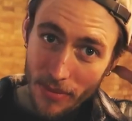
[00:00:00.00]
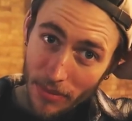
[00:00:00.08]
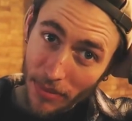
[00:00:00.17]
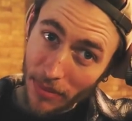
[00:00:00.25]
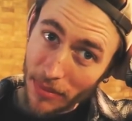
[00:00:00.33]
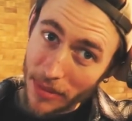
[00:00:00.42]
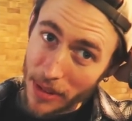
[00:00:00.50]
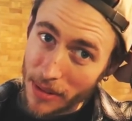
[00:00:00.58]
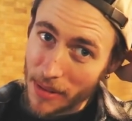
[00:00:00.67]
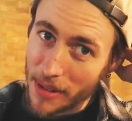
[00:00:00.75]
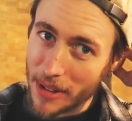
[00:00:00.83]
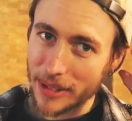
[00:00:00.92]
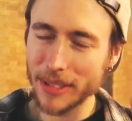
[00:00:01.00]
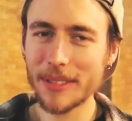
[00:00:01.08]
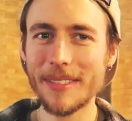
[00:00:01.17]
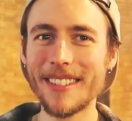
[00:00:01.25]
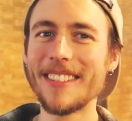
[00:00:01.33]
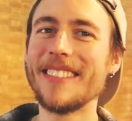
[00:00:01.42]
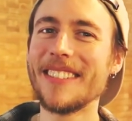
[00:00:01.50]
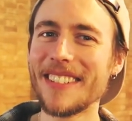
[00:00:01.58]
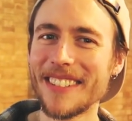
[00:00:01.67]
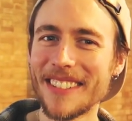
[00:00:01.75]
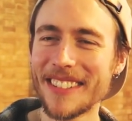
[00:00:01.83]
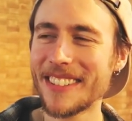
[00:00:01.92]
Friendmas last year,
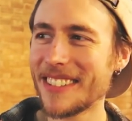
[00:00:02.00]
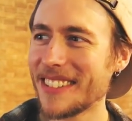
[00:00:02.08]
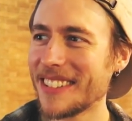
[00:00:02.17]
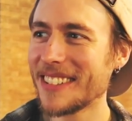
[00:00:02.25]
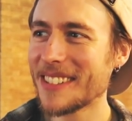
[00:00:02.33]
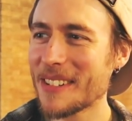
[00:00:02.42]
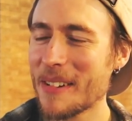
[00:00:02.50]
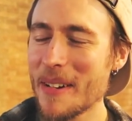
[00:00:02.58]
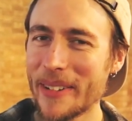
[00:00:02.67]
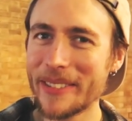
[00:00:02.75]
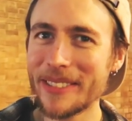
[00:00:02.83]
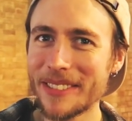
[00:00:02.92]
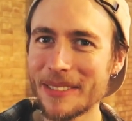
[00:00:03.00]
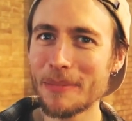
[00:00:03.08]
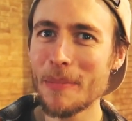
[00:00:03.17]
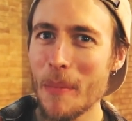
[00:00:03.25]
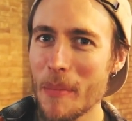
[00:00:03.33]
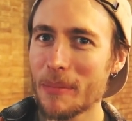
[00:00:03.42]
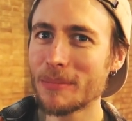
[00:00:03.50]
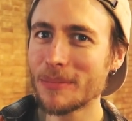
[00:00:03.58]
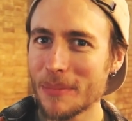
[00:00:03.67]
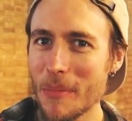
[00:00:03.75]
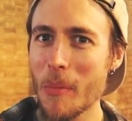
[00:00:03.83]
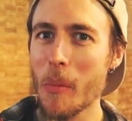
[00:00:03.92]
and also my festival video
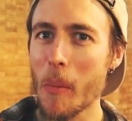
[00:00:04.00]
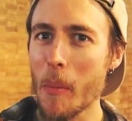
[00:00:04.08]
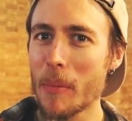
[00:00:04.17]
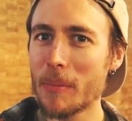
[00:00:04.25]
when we were at